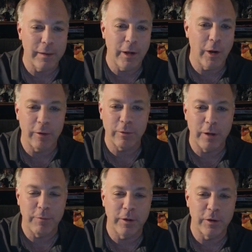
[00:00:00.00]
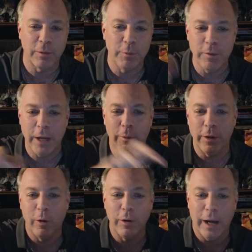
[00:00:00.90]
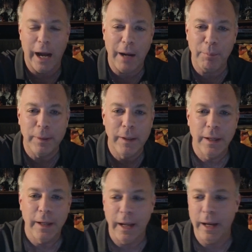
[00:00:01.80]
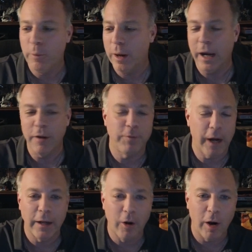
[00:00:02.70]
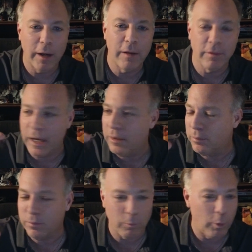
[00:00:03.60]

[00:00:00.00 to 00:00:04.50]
And, you know, after I finished a movie, I would go to Hop and where I'd find Guardians and I'd,